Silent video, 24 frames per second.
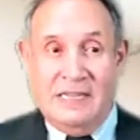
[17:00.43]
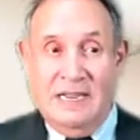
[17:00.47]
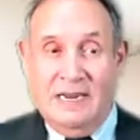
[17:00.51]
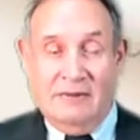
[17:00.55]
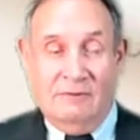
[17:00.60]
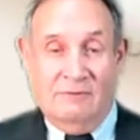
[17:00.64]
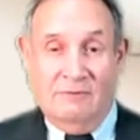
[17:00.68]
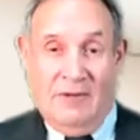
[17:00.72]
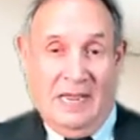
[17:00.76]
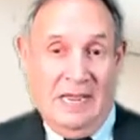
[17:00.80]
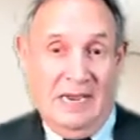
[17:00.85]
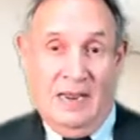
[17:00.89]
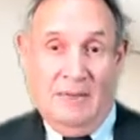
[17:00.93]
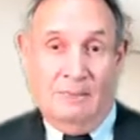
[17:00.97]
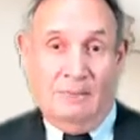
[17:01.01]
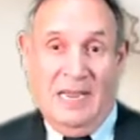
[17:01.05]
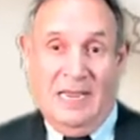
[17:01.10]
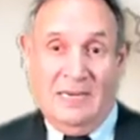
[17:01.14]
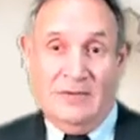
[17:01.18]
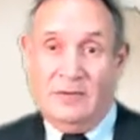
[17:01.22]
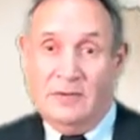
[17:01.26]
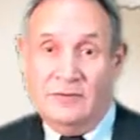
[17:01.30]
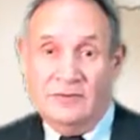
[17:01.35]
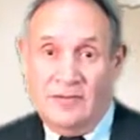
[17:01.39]
they can ride on
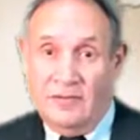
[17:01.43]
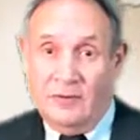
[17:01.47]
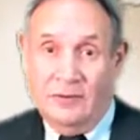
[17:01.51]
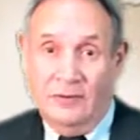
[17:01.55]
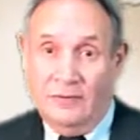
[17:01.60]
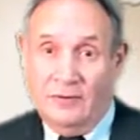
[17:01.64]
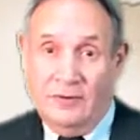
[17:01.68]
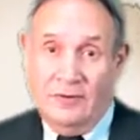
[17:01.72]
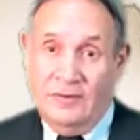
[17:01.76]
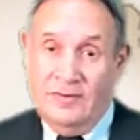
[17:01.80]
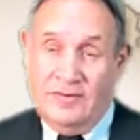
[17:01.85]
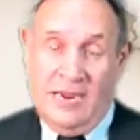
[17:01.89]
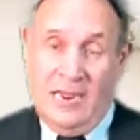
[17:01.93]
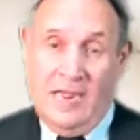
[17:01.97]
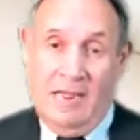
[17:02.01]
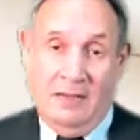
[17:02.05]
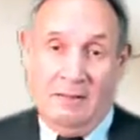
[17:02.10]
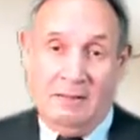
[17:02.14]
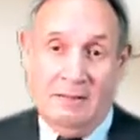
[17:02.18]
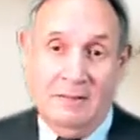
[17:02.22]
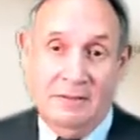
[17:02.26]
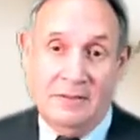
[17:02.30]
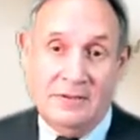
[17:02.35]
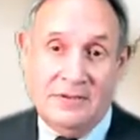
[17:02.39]
bicycles and go through the town.